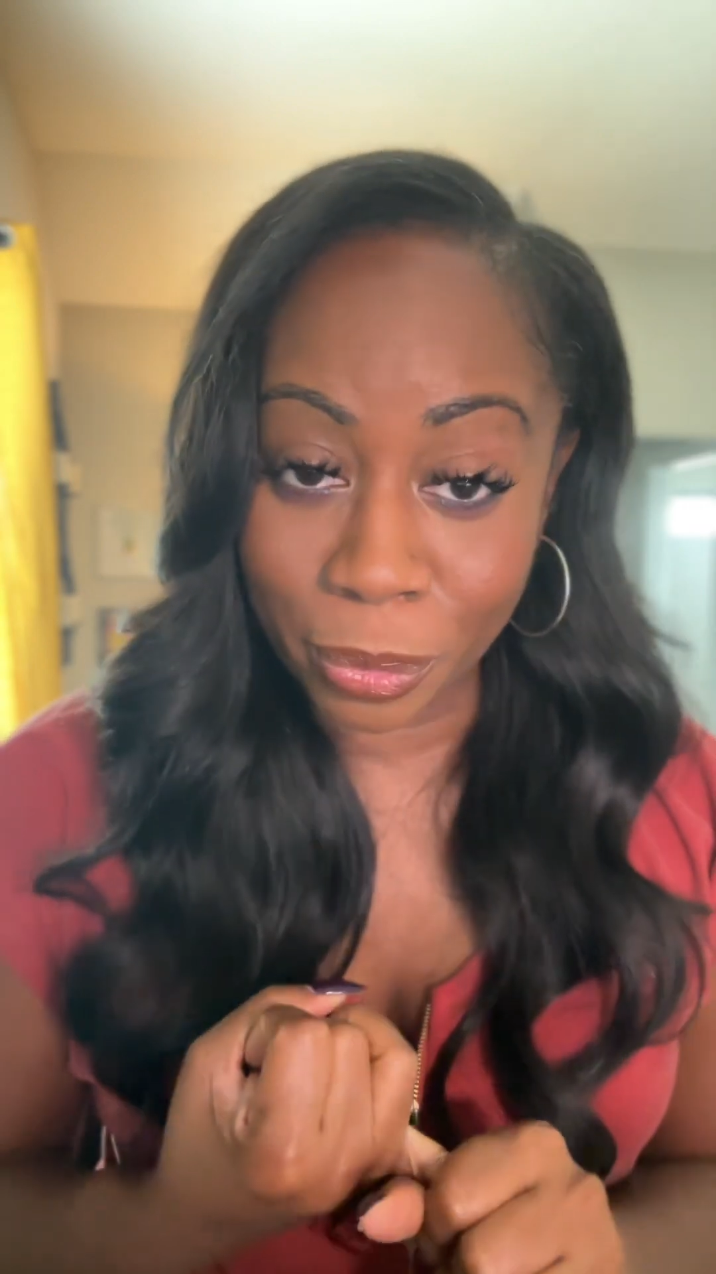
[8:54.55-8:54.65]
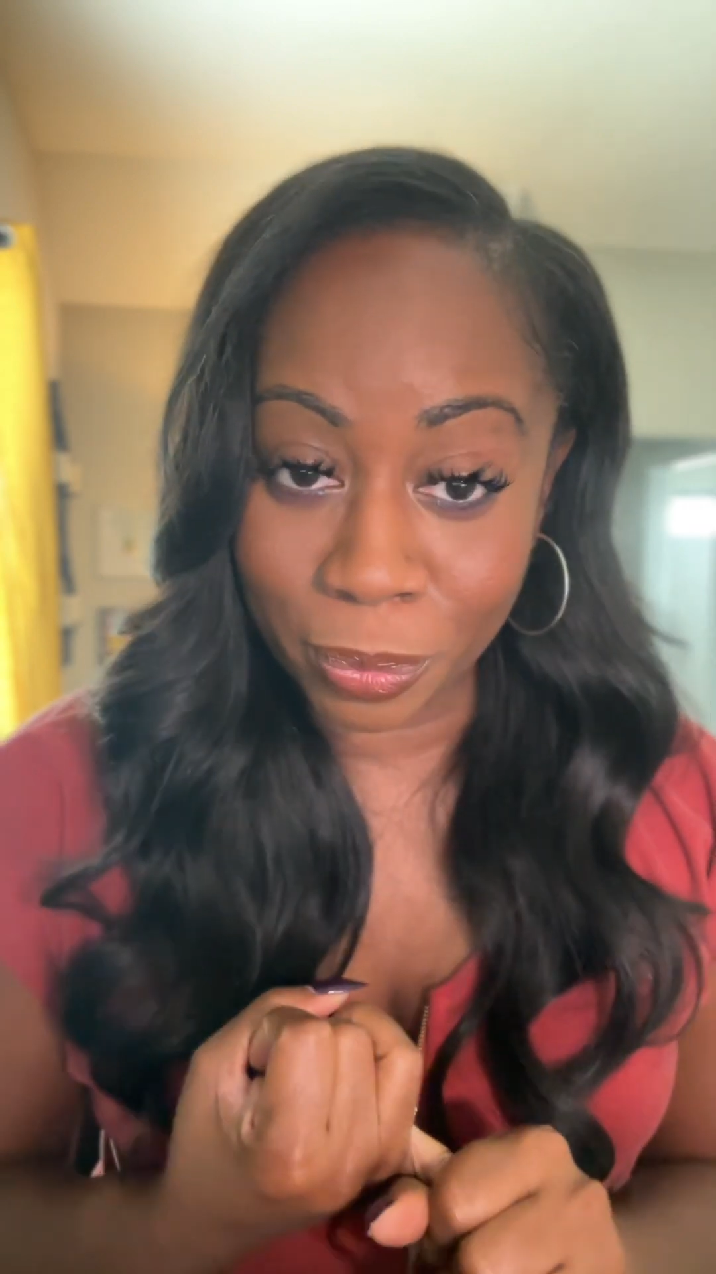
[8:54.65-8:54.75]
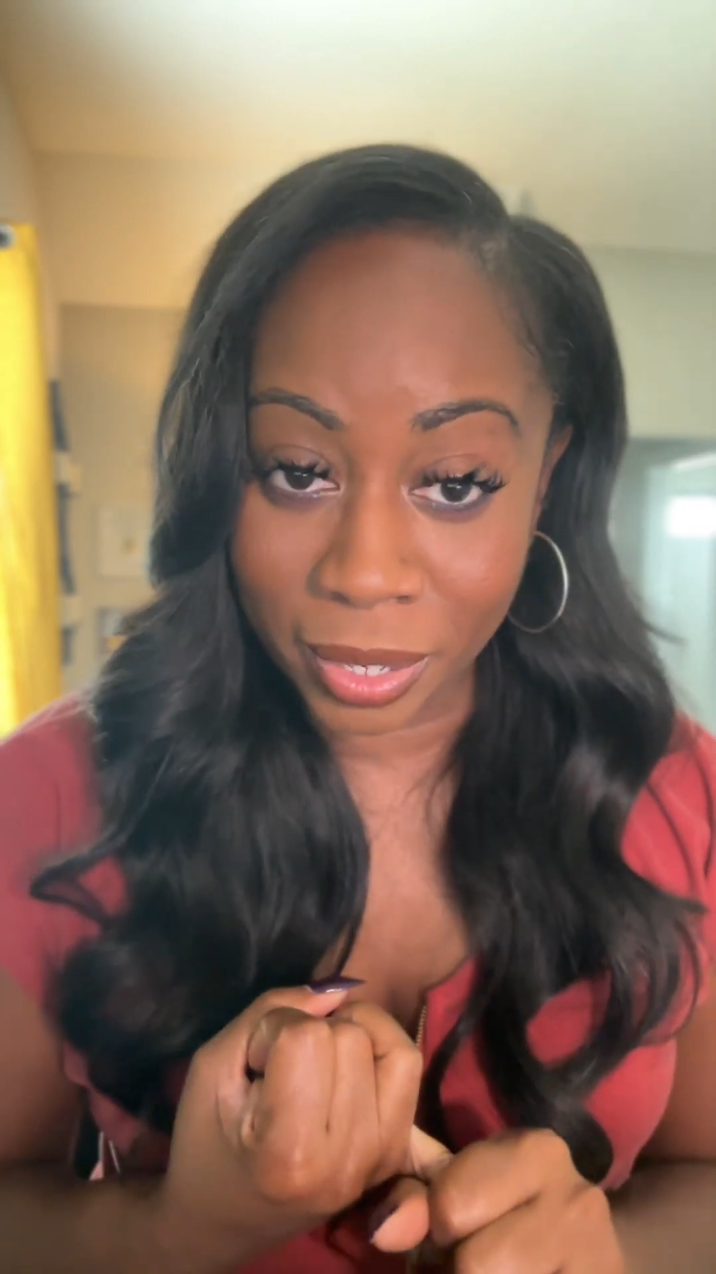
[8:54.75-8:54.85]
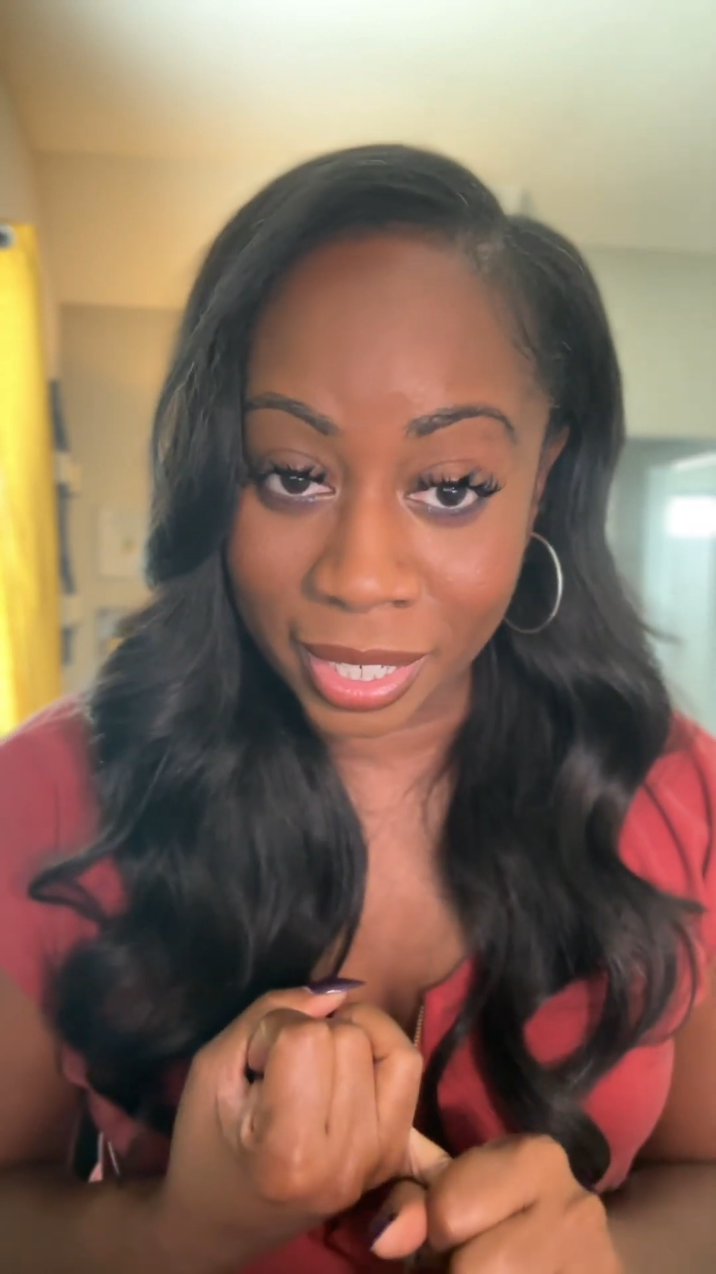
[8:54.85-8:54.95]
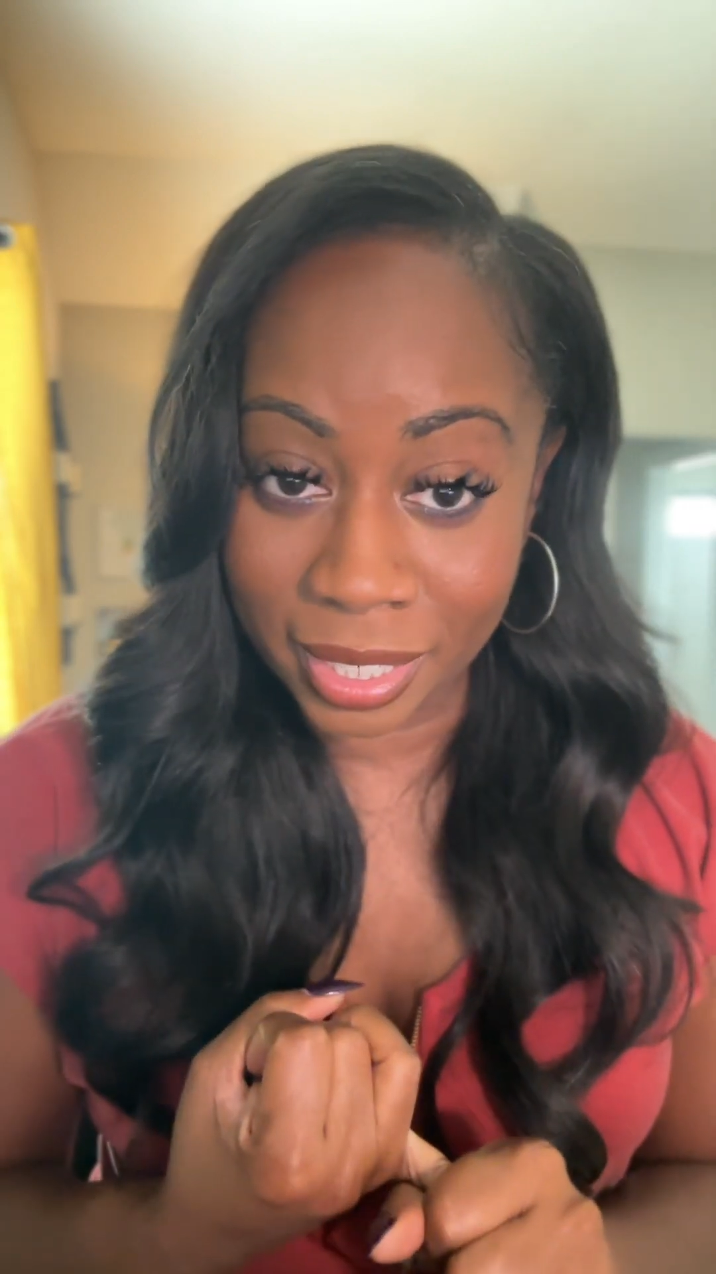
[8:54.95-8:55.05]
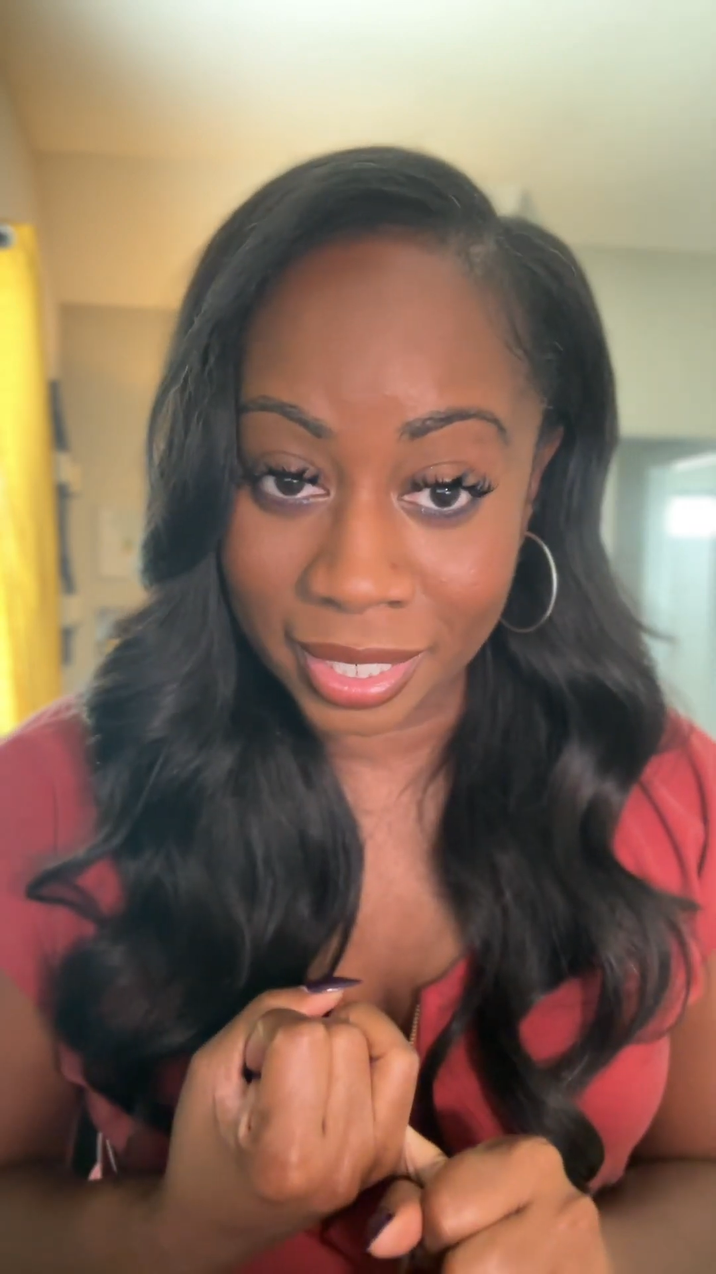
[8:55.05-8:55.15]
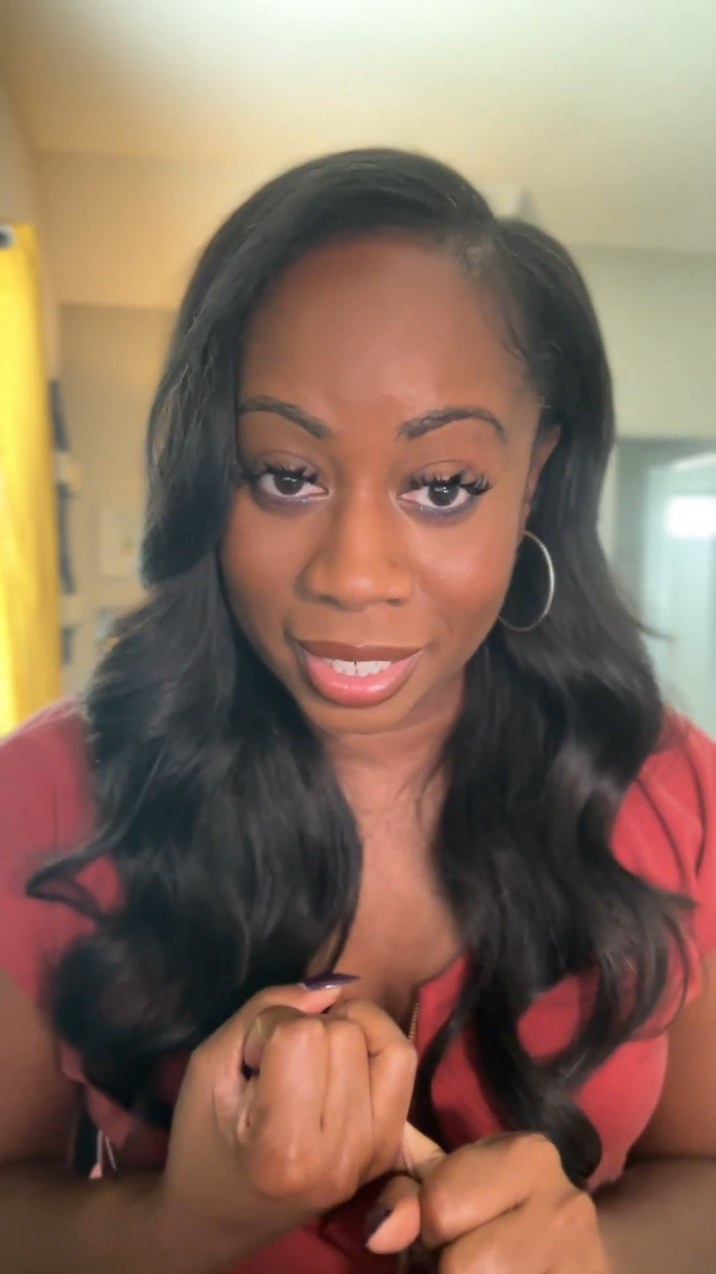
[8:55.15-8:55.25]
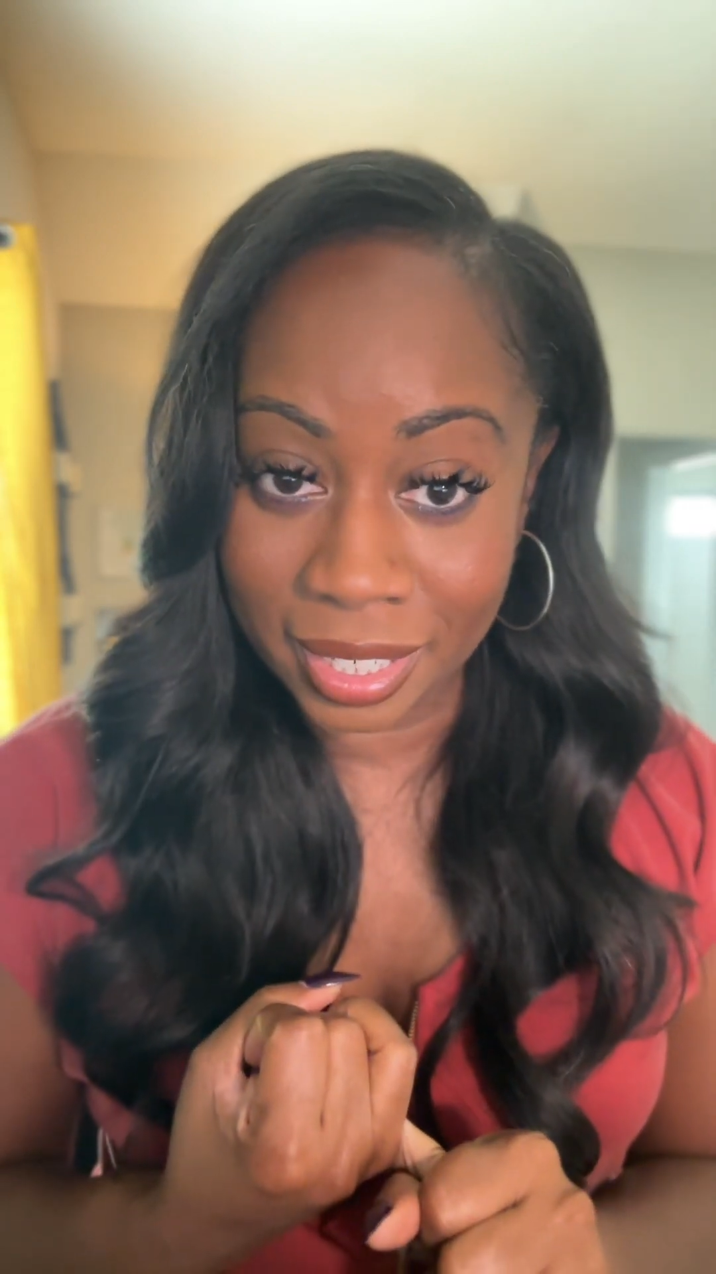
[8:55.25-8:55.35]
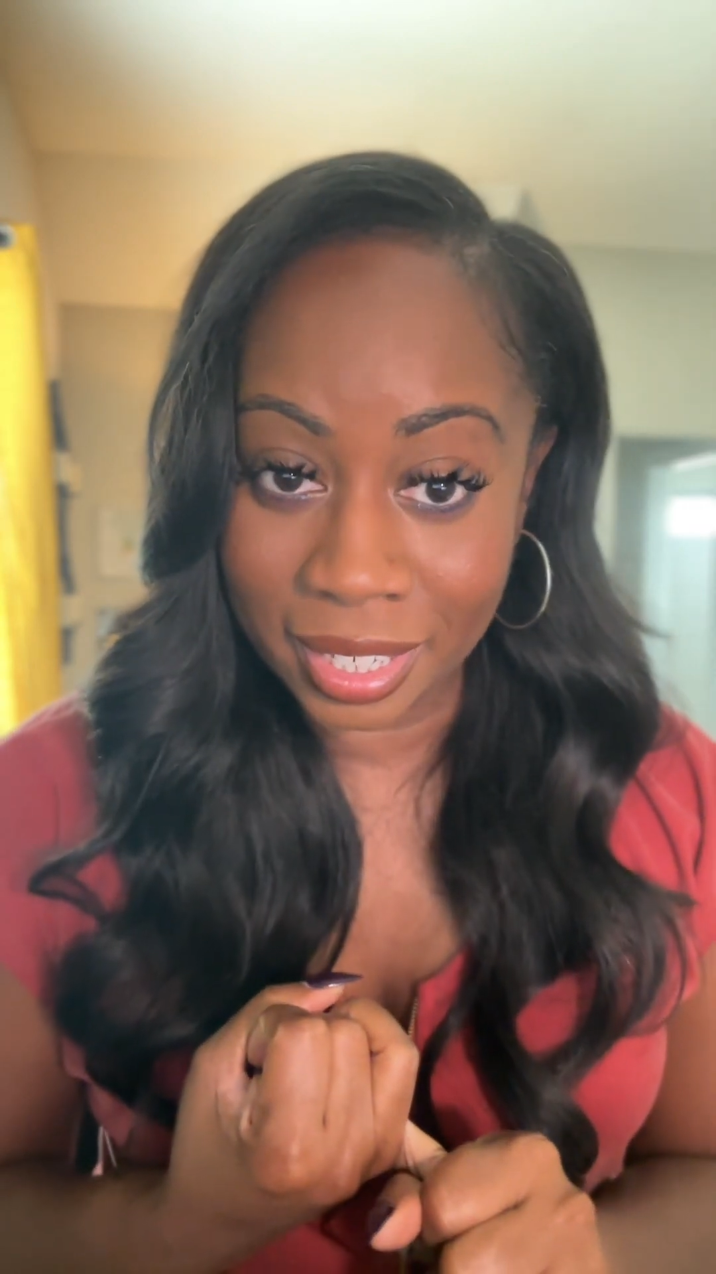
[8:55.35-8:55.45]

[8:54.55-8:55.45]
one,